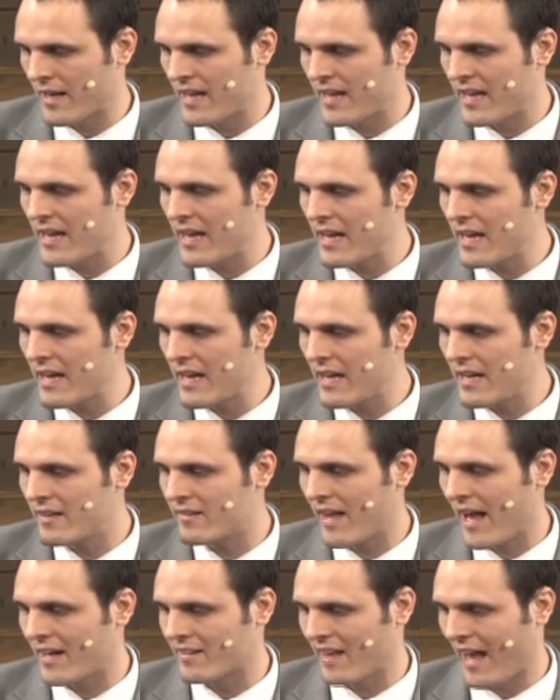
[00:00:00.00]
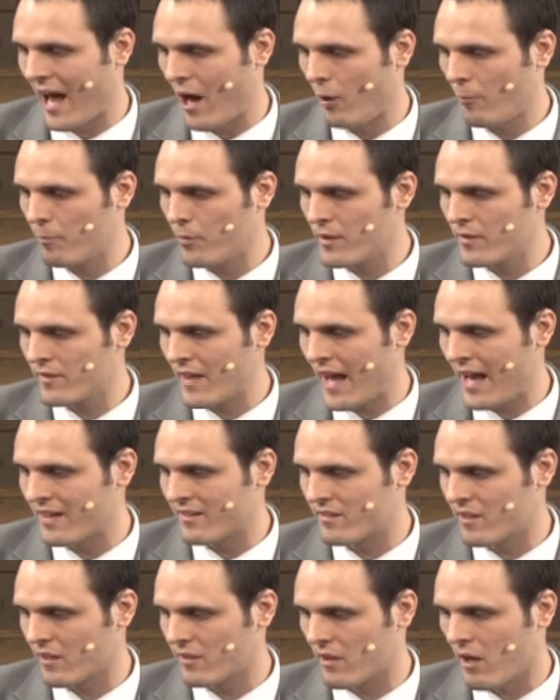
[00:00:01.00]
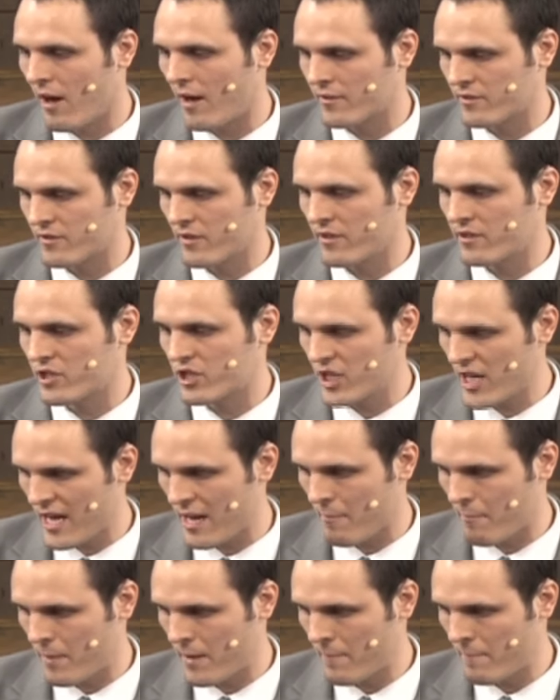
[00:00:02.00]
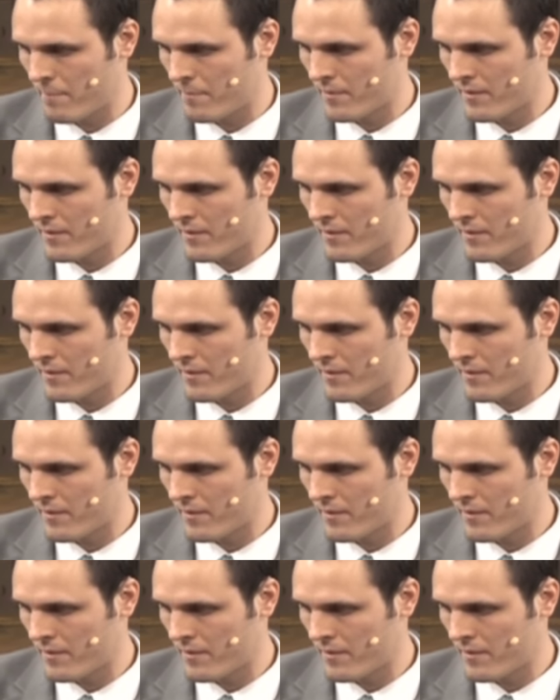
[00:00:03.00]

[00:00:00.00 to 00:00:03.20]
he is as helpless as the lost sheep.